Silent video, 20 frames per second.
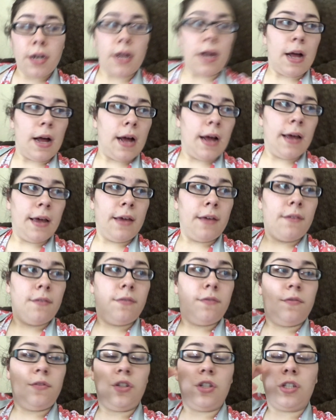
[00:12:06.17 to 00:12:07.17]

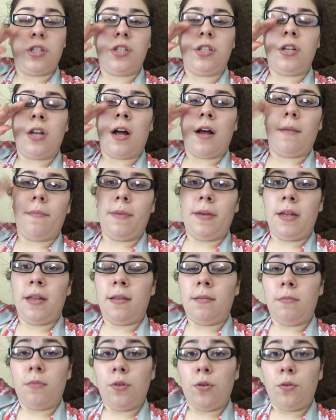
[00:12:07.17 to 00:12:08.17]
I've just not been in
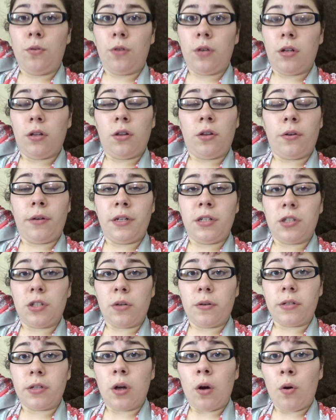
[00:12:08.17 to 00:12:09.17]
the mood.
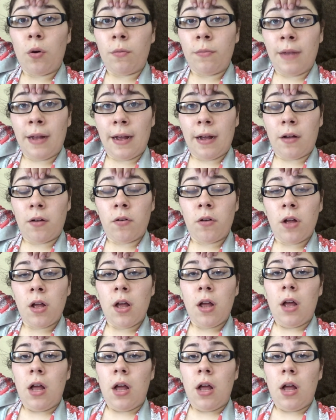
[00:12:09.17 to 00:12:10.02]
Lorenzo is home now.